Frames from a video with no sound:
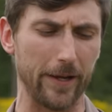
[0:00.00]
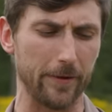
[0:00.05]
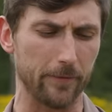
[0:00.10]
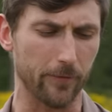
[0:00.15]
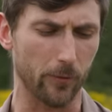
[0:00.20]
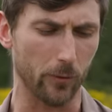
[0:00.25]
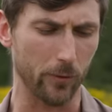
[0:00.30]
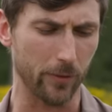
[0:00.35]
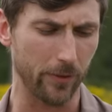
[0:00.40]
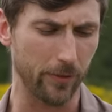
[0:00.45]
And
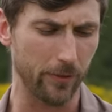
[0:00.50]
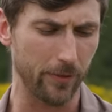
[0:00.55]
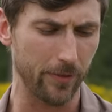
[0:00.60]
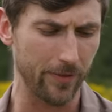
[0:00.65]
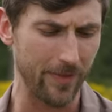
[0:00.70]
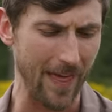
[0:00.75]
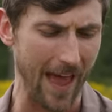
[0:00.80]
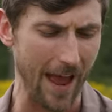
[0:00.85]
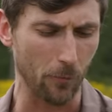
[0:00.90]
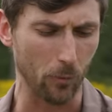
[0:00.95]
for
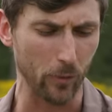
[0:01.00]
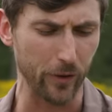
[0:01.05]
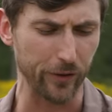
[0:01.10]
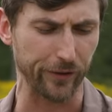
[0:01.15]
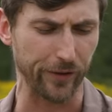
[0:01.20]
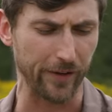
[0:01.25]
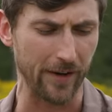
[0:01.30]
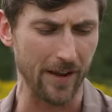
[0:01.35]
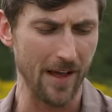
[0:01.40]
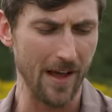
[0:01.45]
that
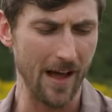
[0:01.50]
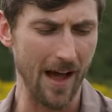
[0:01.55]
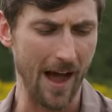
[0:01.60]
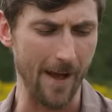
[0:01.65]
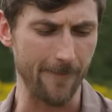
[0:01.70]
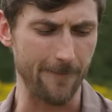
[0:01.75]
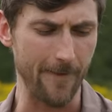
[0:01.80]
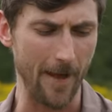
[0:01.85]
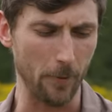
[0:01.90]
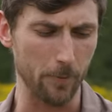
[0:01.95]
reason,
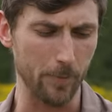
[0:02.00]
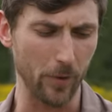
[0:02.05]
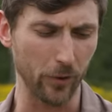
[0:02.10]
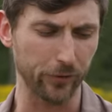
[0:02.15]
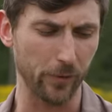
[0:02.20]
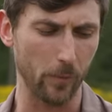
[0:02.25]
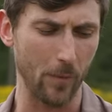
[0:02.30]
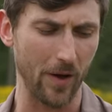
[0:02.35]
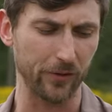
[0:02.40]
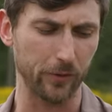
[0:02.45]
I found
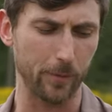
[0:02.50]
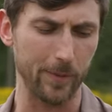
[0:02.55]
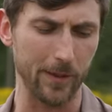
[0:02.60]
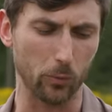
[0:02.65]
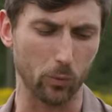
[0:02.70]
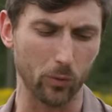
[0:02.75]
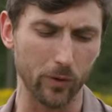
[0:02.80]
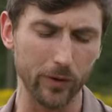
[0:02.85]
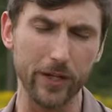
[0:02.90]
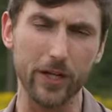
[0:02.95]
Milsim West to be
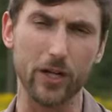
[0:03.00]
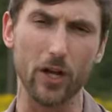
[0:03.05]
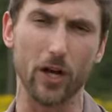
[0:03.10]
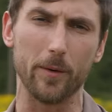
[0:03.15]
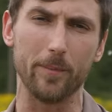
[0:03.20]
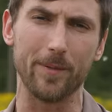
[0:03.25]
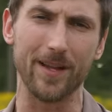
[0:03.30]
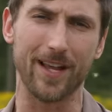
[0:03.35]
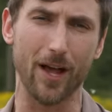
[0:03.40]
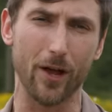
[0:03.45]
really
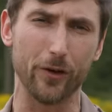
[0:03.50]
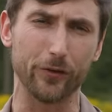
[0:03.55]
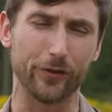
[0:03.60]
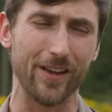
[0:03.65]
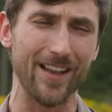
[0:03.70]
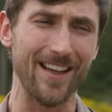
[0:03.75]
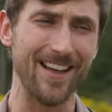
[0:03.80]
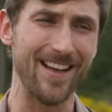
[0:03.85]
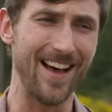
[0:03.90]
good because,